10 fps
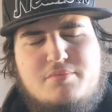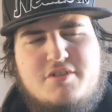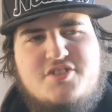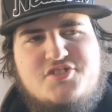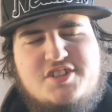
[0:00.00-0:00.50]

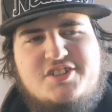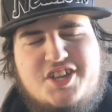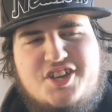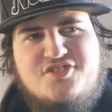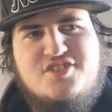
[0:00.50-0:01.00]
Brie's
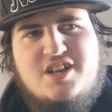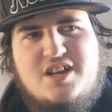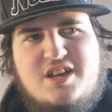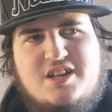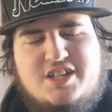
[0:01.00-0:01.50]
knees
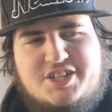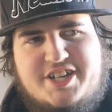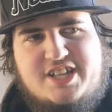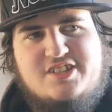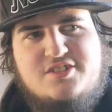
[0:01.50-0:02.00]

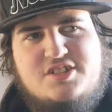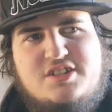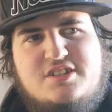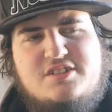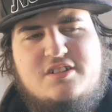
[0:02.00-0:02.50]
connected
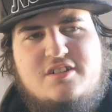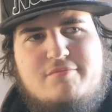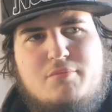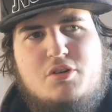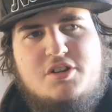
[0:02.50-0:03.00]
to
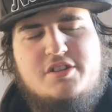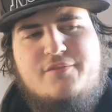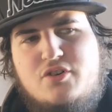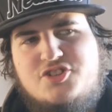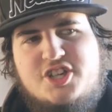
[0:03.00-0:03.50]
Liv Morgan.
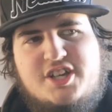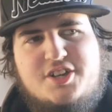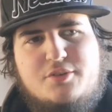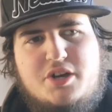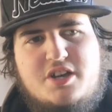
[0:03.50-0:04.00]
The first
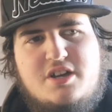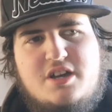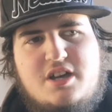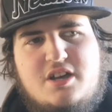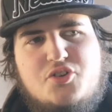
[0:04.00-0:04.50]
kick, anyway,
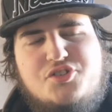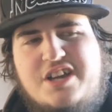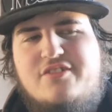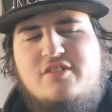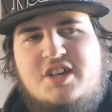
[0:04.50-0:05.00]

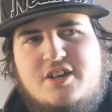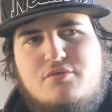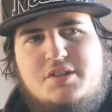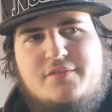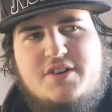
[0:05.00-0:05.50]
definitely
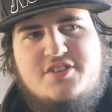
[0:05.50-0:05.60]
hit her in the